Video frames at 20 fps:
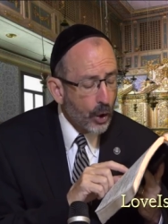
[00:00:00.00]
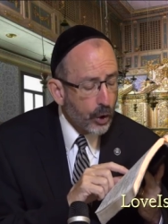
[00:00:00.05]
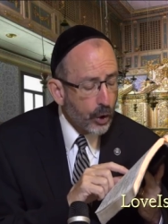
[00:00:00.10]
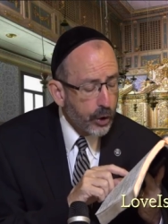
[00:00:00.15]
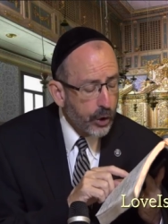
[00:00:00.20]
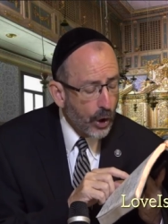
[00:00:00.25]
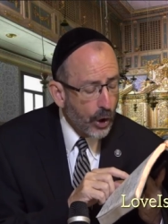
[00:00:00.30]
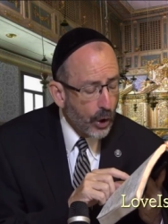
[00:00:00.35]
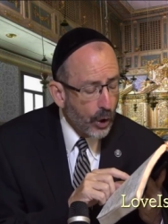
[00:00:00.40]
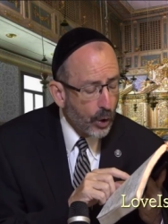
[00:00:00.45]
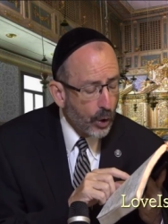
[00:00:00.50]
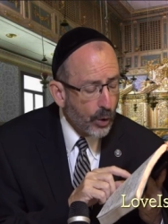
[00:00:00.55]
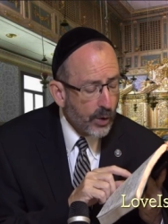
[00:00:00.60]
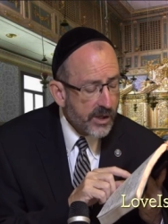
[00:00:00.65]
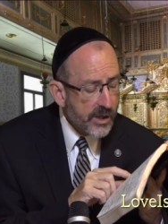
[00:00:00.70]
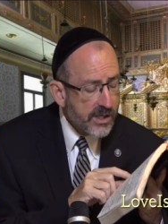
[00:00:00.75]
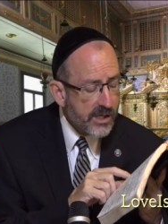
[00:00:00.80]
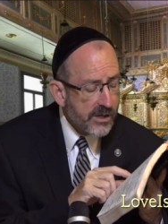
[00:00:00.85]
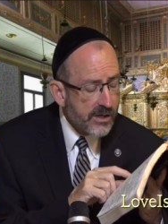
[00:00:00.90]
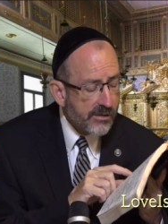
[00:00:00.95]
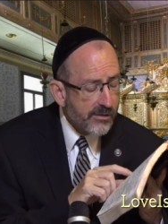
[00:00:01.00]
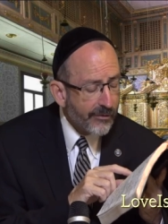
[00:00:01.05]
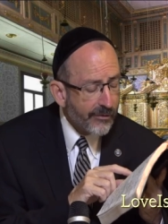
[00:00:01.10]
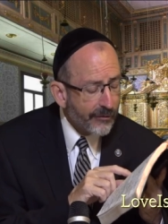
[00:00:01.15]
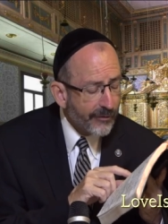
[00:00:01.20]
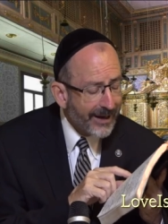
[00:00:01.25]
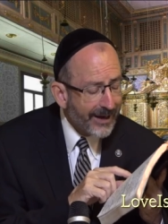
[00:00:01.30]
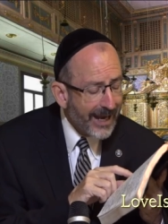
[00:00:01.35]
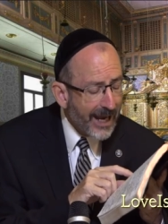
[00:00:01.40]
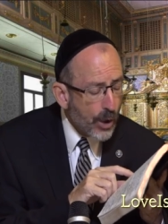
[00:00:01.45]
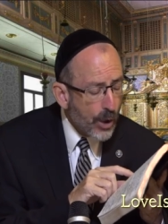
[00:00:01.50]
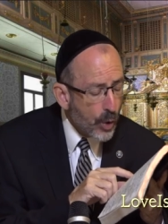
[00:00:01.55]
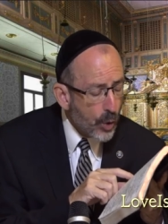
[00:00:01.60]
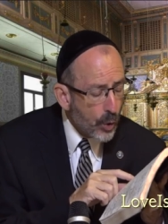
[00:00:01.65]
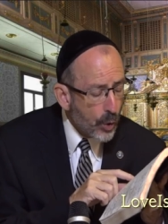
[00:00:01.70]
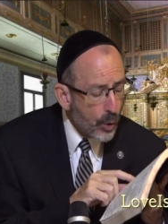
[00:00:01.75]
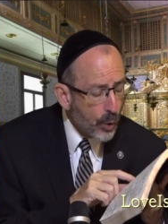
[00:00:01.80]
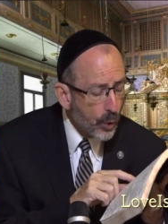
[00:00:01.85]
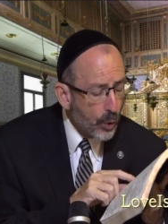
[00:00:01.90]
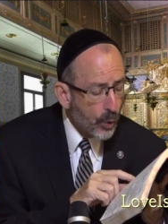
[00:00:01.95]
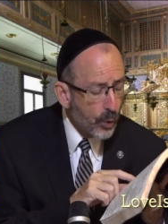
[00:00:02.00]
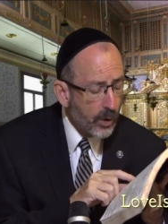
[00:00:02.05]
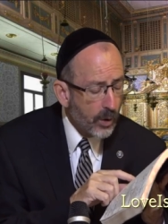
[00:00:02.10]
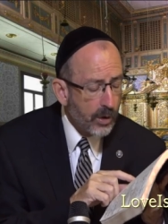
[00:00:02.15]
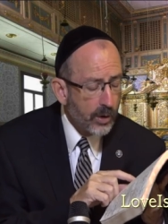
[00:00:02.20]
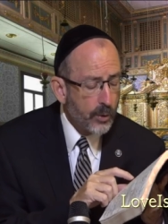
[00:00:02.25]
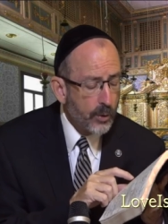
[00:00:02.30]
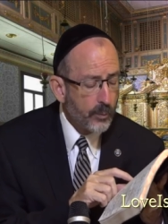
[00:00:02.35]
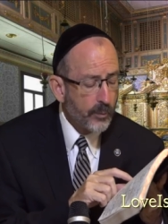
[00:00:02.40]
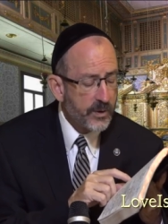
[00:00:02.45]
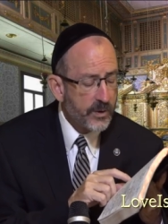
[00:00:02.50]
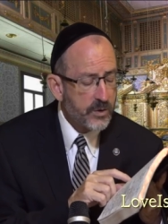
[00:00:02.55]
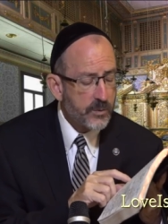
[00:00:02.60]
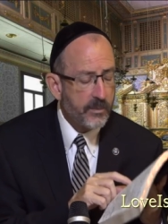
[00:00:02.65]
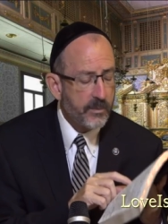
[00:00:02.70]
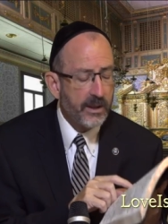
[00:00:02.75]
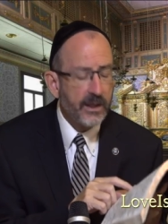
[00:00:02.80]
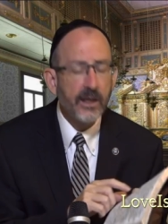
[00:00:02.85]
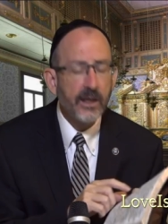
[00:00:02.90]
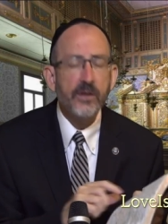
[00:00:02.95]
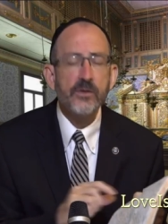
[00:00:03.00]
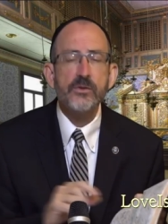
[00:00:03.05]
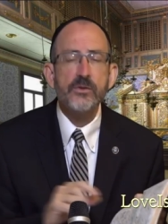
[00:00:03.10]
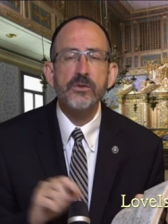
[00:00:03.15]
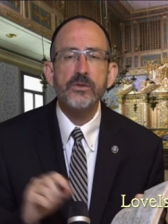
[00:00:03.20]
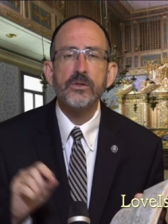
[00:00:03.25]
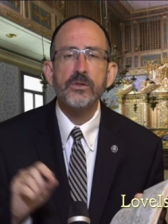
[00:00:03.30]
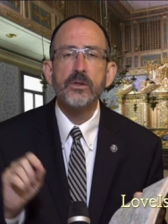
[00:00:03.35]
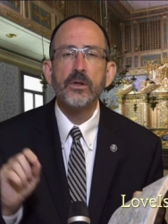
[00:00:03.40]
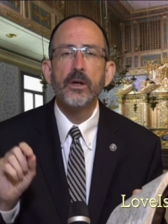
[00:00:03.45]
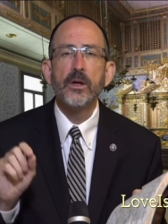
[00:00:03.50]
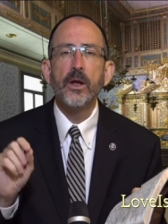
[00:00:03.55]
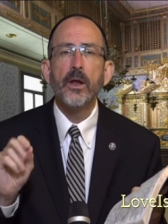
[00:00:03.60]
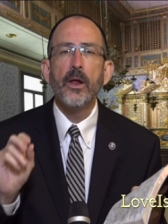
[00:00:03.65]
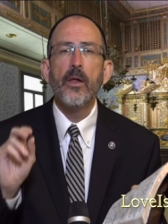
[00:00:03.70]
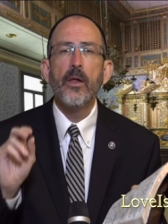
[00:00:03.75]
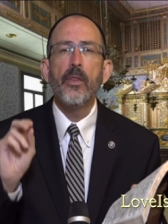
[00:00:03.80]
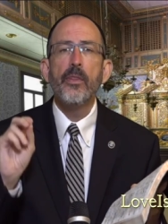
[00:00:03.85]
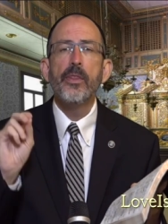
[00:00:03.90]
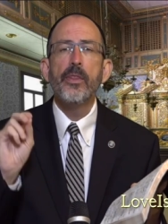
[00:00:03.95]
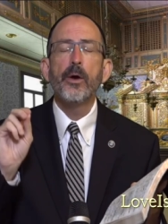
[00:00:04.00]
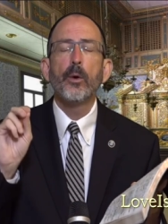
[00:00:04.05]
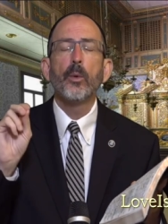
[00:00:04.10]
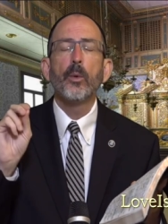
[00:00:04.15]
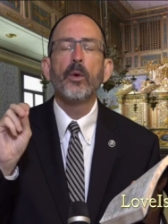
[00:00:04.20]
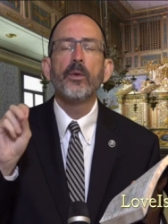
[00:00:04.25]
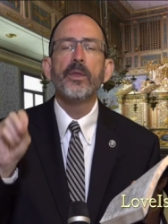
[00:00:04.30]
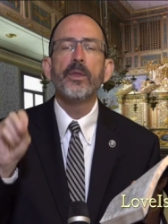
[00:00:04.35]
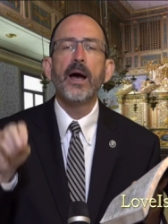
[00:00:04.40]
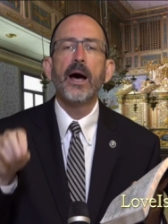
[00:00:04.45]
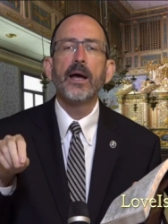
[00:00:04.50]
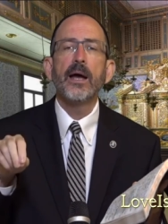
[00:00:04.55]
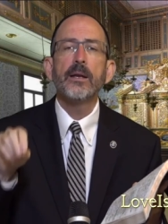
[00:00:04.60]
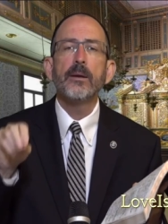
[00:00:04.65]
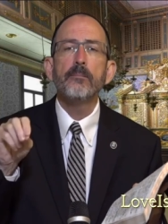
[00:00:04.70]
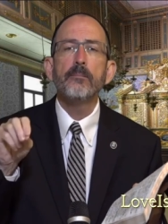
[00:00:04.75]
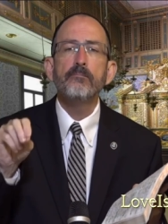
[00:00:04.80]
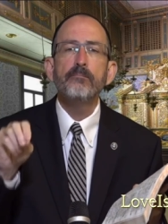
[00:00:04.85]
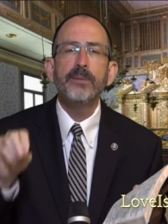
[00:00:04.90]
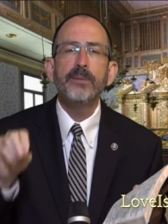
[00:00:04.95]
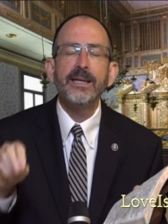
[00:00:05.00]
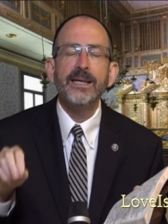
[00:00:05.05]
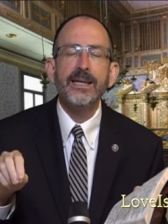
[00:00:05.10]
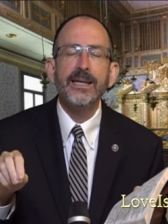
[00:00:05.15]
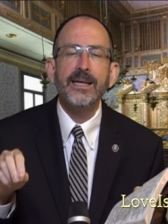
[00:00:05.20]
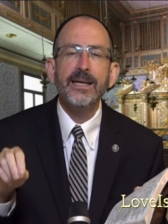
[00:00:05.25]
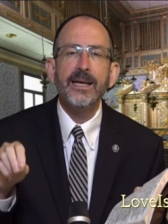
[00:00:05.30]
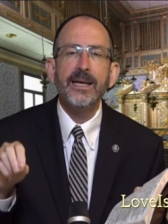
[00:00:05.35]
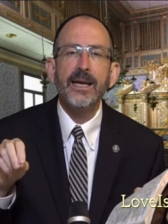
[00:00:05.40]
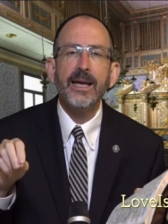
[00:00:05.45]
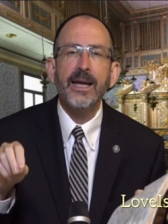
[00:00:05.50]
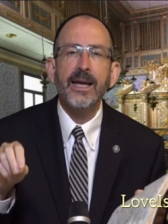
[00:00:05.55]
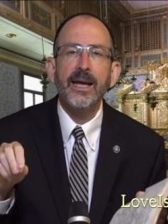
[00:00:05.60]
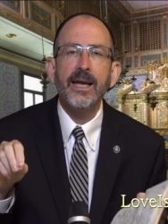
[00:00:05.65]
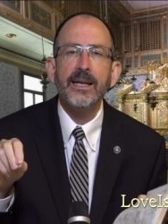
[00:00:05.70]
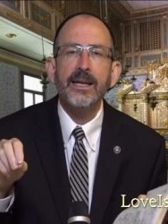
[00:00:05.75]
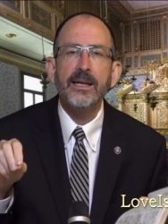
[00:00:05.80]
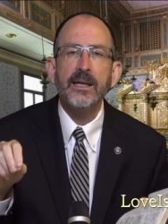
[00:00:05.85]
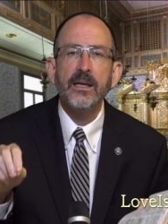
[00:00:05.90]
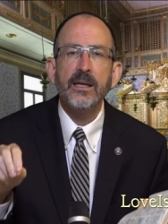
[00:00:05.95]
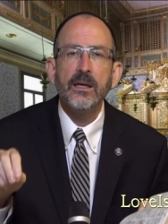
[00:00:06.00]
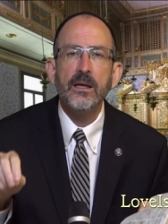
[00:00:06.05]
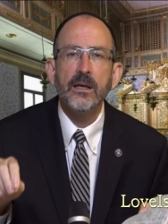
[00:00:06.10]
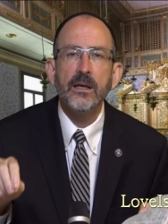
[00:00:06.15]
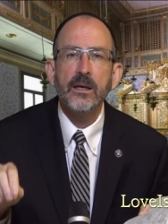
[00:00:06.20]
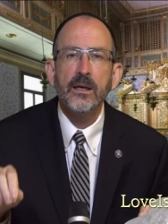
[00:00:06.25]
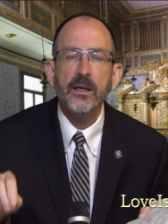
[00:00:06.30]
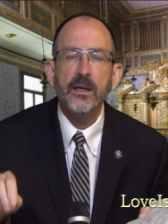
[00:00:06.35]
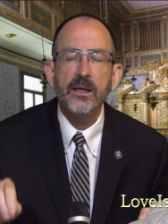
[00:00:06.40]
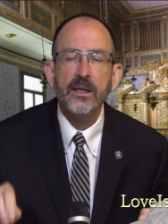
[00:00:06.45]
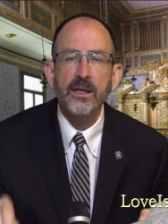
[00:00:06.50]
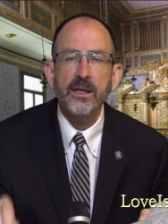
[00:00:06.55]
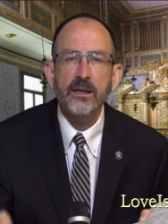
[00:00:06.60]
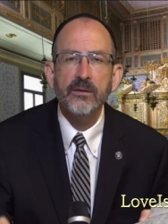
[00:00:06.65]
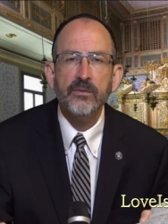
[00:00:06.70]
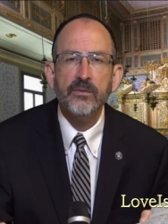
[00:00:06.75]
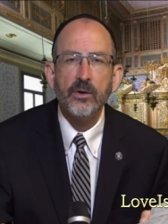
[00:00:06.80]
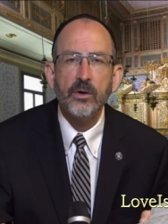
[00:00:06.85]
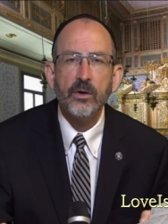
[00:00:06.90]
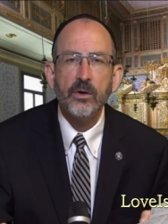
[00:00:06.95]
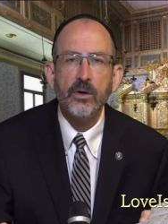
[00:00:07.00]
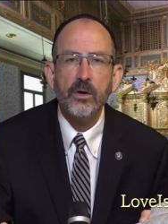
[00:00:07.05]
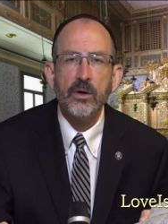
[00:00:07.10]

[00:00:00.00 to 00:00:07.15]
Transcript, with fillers: Lo yireu, which means there will not be any evil.